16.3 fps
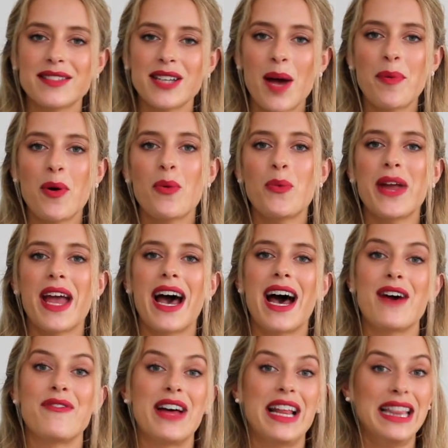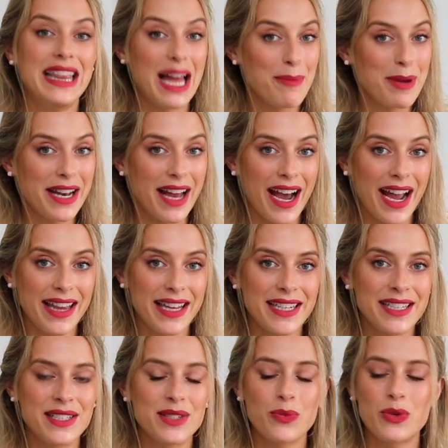up, we have Lemon
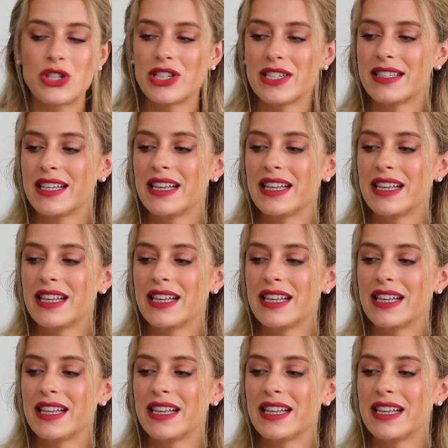Island, which is the